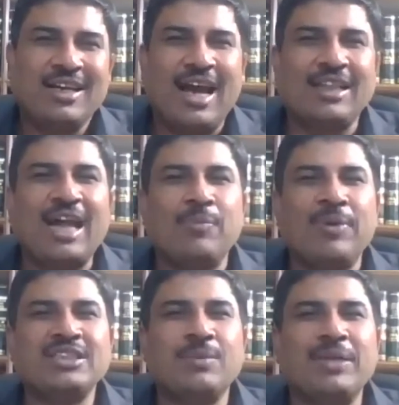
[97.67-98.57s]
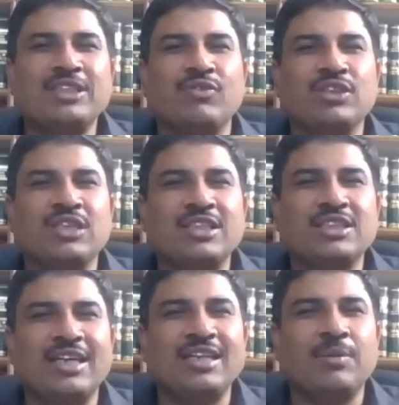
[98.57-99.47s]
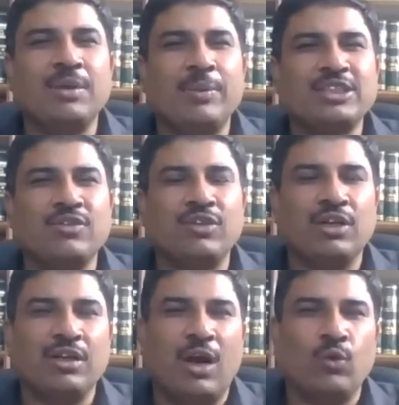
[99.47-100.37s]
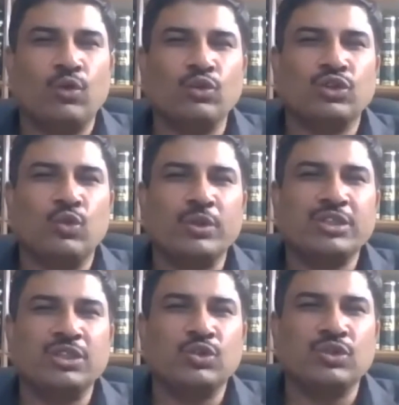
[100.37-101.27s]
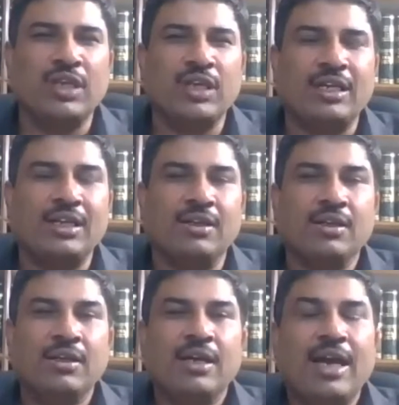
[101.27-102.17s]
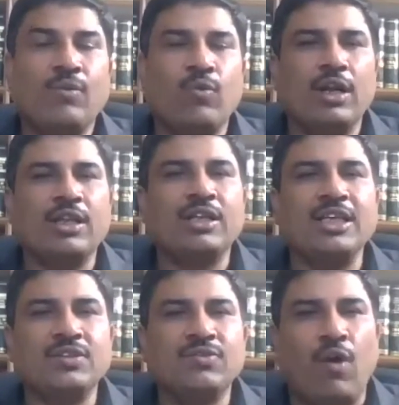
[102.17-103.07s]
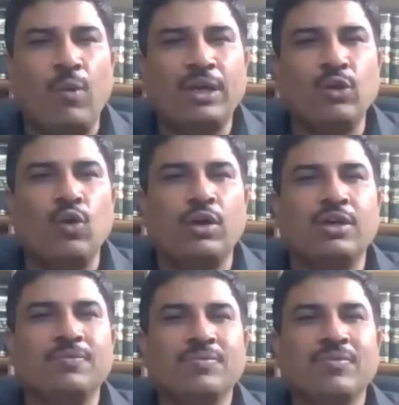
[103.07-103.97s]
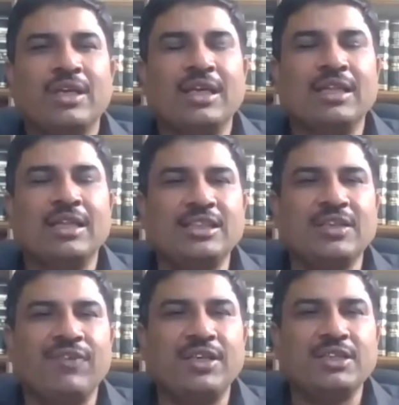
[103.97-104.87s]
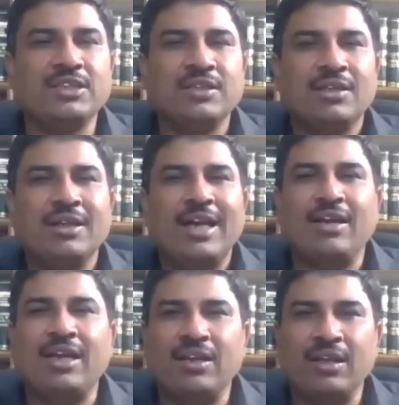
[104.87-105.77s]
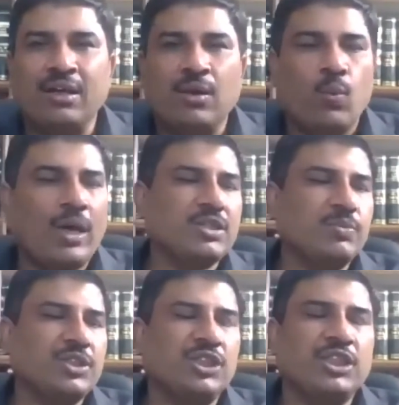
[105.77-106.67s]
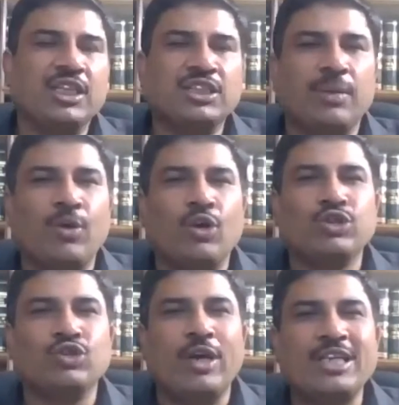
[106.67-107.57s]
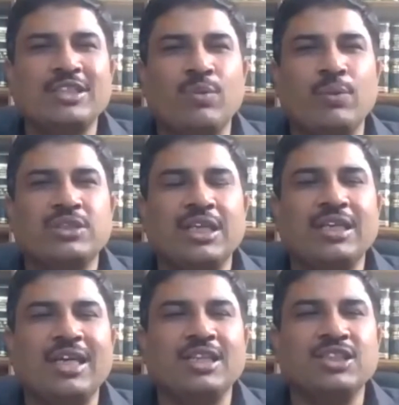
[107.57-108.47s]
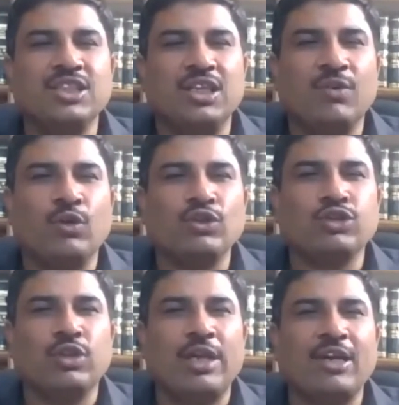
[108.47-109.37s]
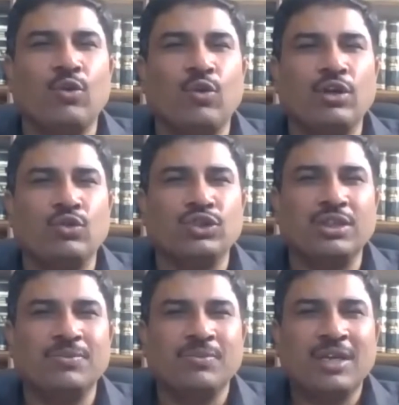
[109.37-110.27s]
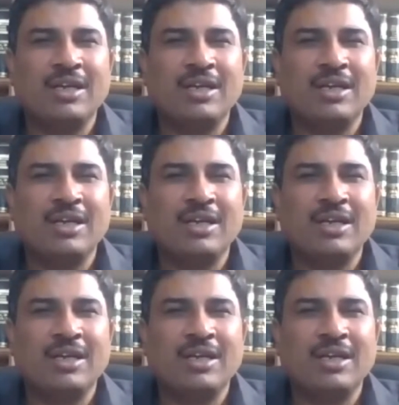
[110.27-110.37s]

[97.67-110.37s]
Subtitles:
And that brings the best of the sunshine and the best of the outlooks towards the society. And what are the things forward to look in these affairs? And once Mr. Chetan Sharma also joins, we will see that his journey was also like a roller coaster.